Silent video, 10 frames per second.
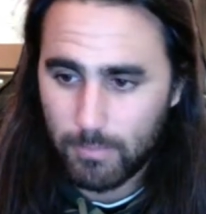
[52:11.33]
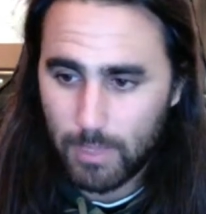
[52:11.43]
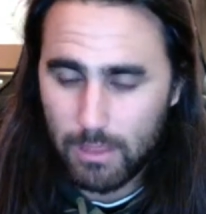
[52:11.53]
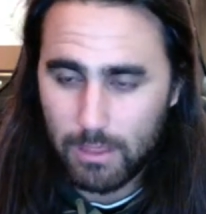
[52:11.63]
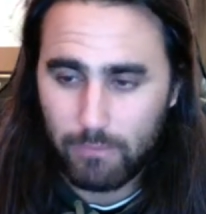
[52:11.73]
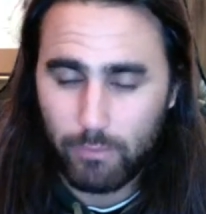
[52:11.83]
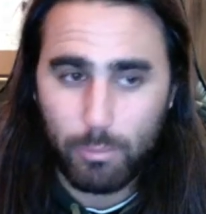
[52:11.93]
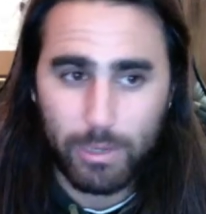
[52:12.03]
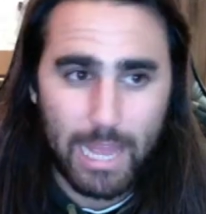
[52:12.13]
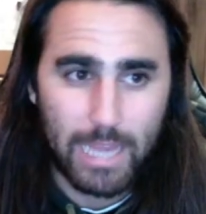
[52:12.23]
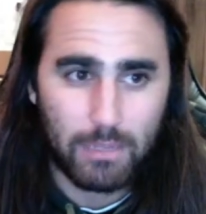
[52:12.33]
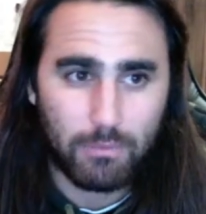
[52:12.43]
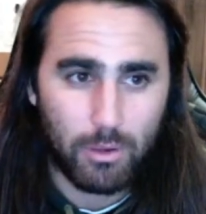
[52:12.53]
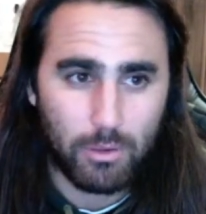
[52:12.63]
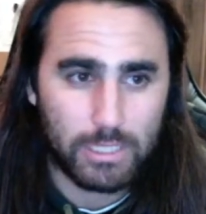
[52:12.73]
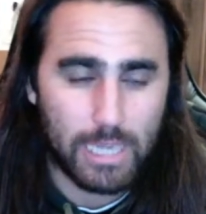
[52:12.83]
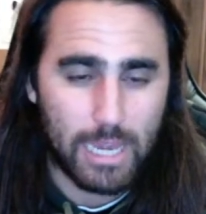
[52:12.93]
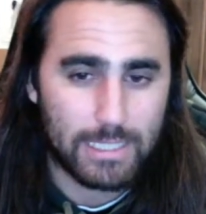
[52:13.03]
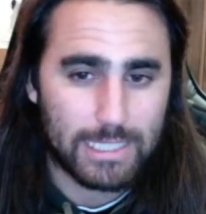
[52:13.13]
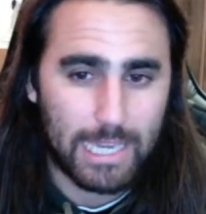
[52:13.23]
I think if you put any of those
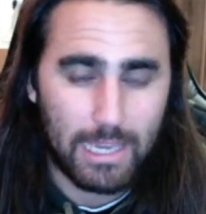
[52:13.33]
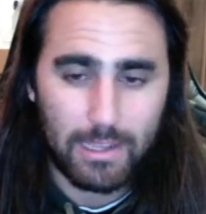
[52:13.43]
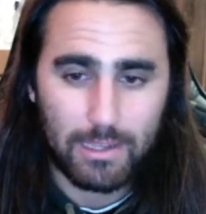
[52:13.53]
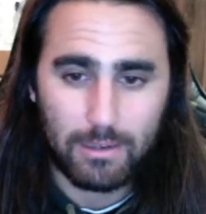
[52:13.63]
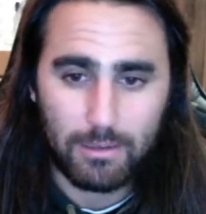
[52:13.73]
guys in